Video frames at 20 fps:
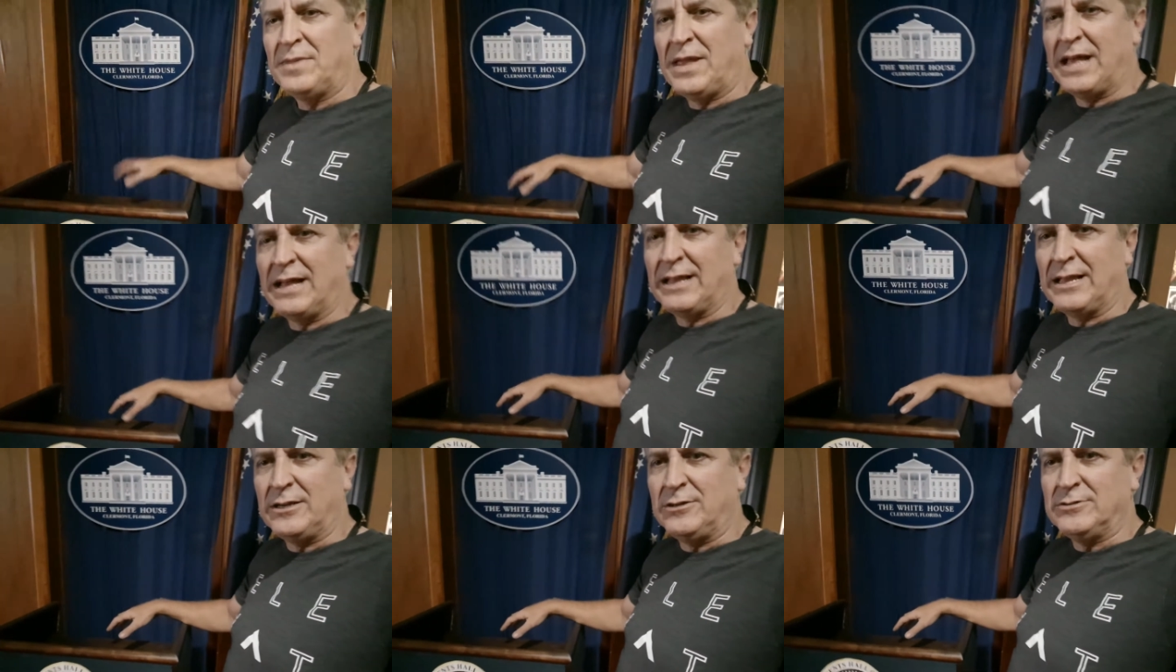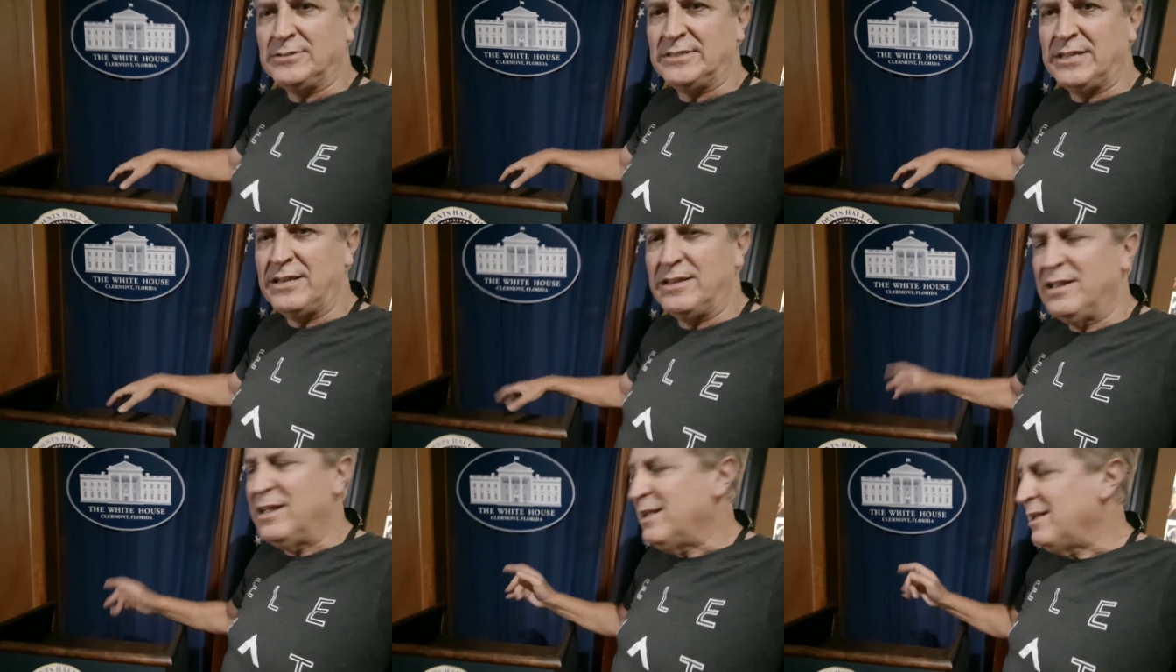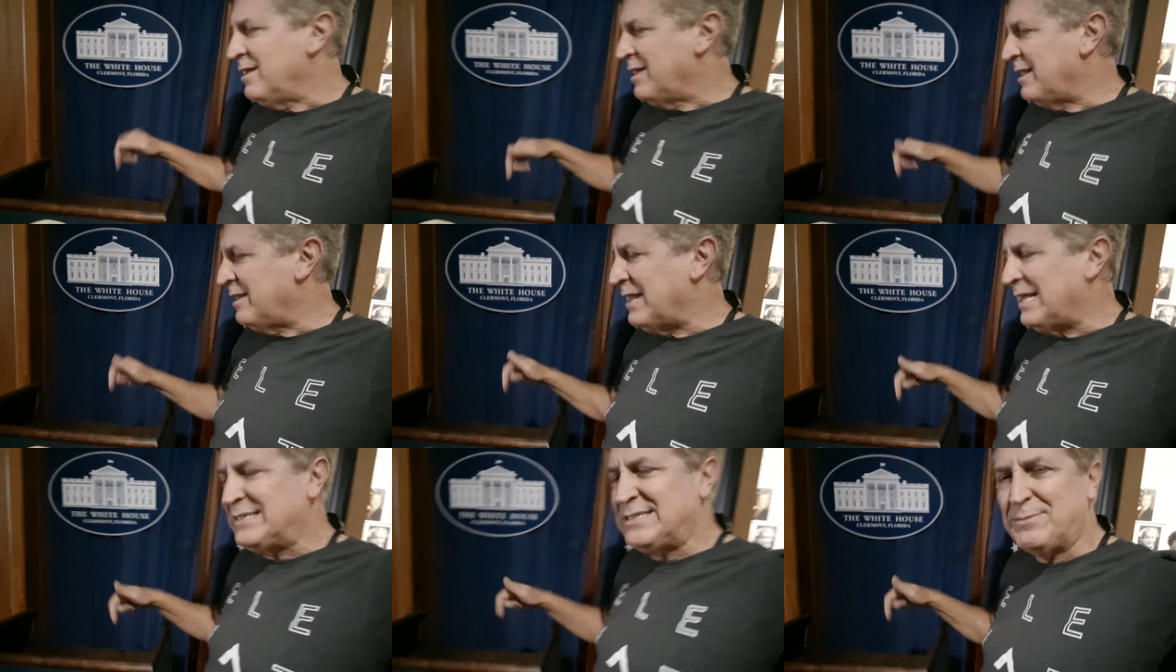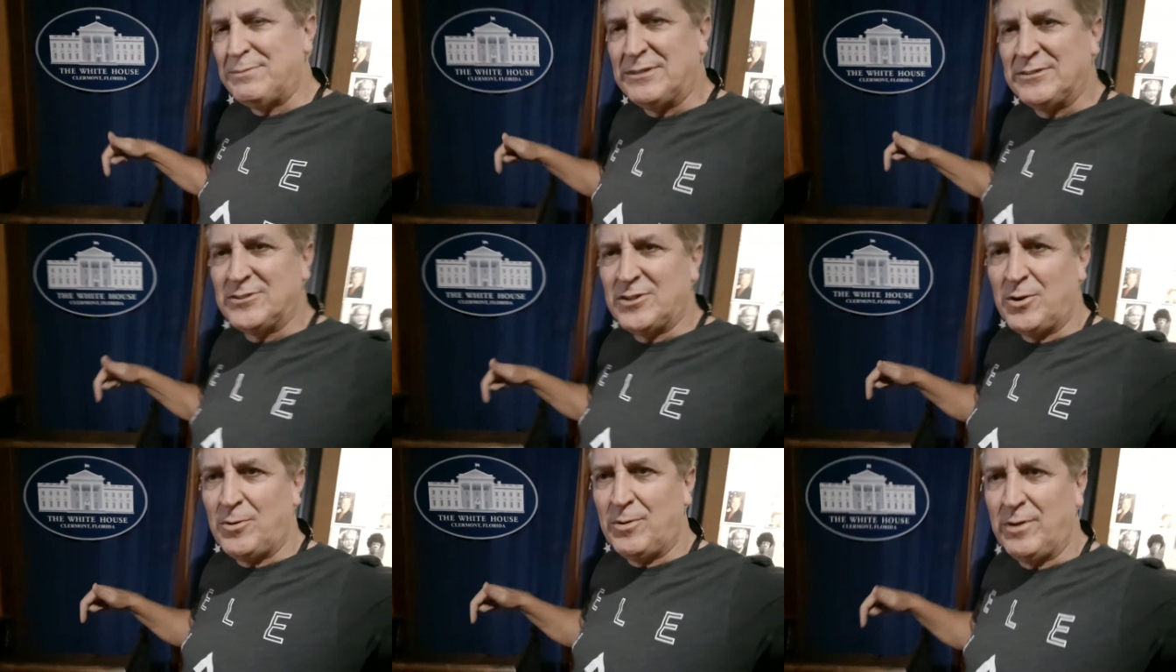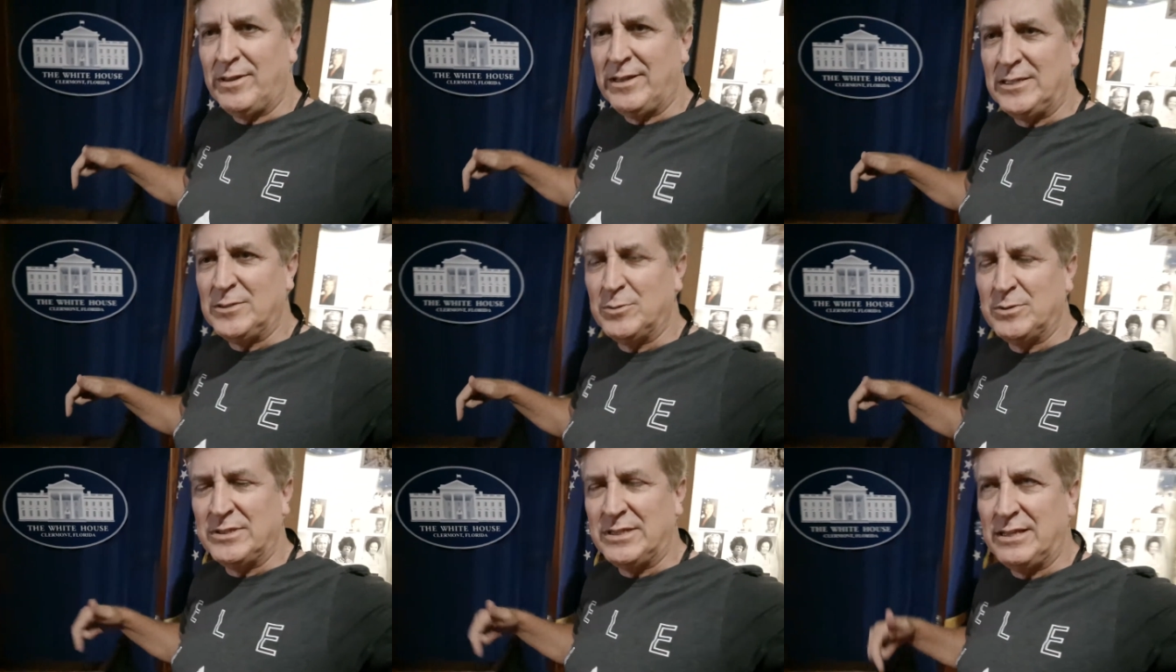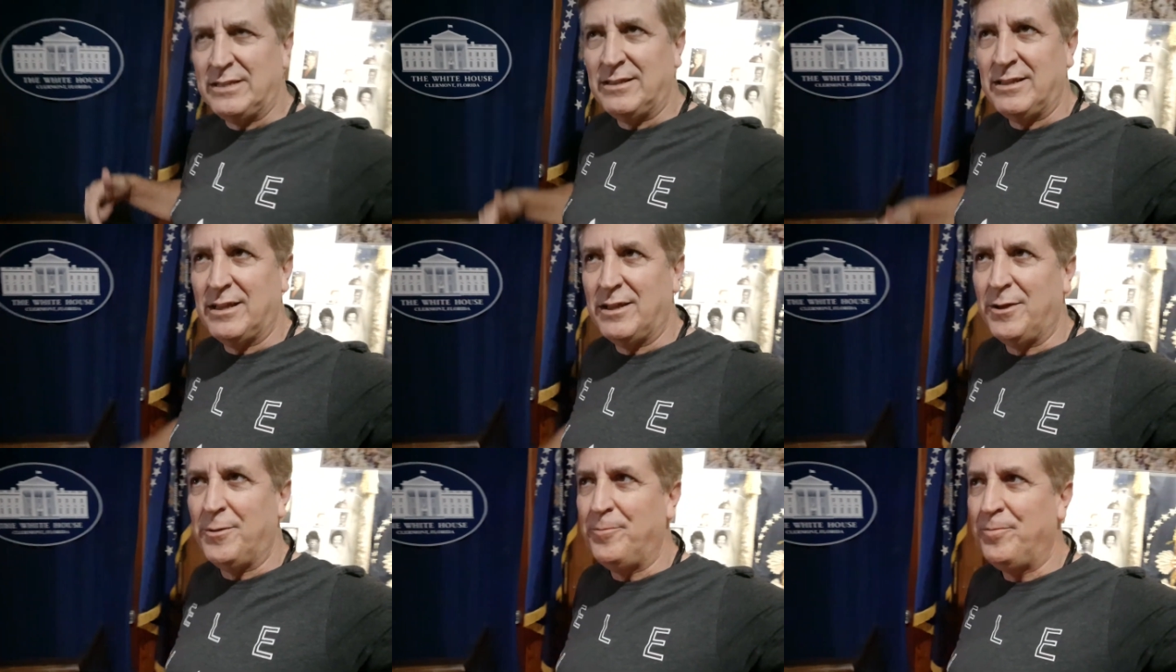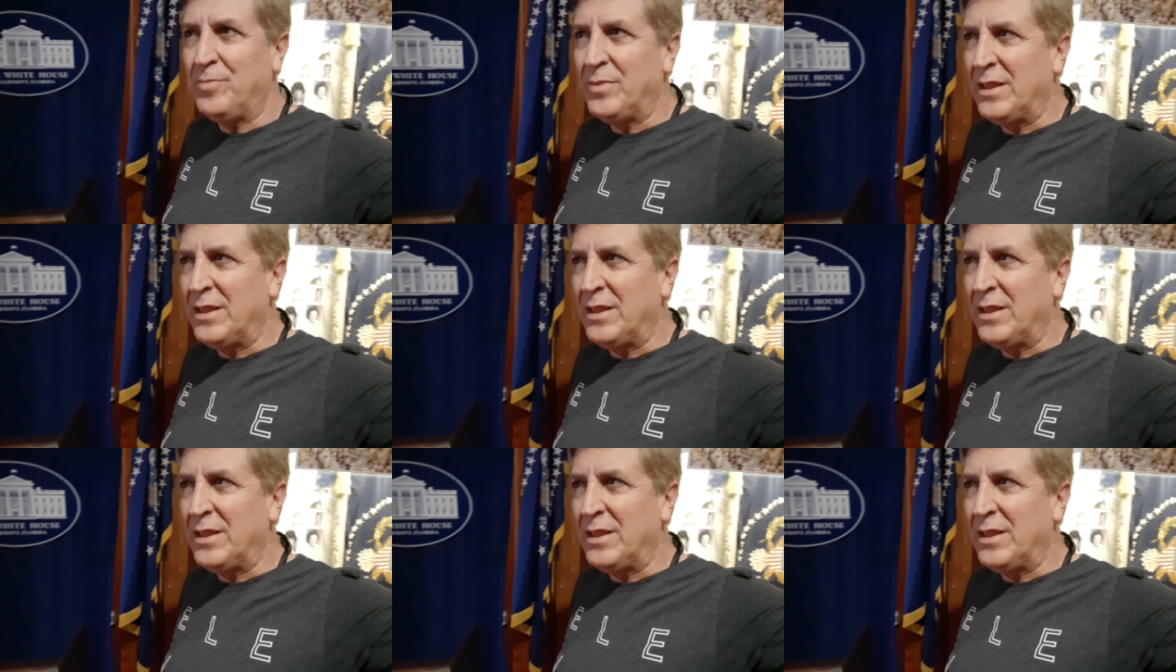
Act like you're sitting. Last time I saw one of these was at uh,